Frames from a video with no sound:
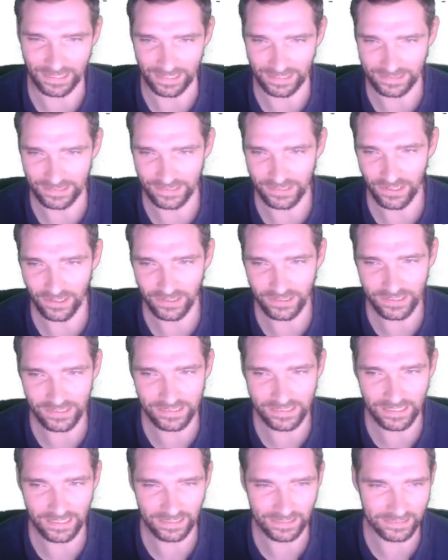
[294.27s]
act. It's hard to
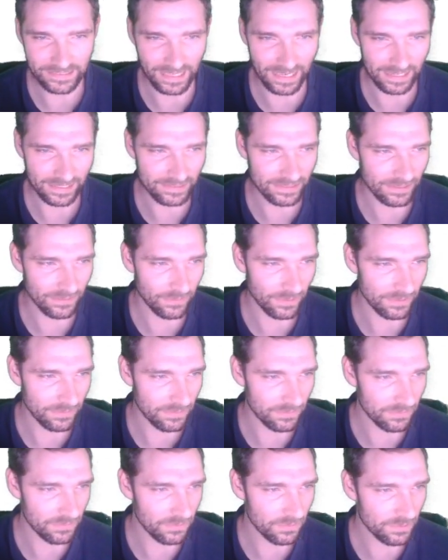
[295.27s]
say exactly what
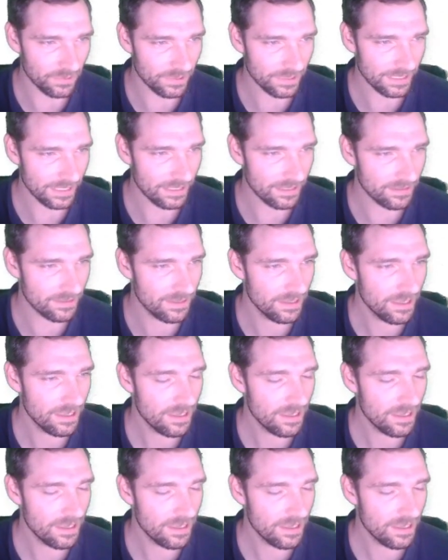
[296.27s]
will work out,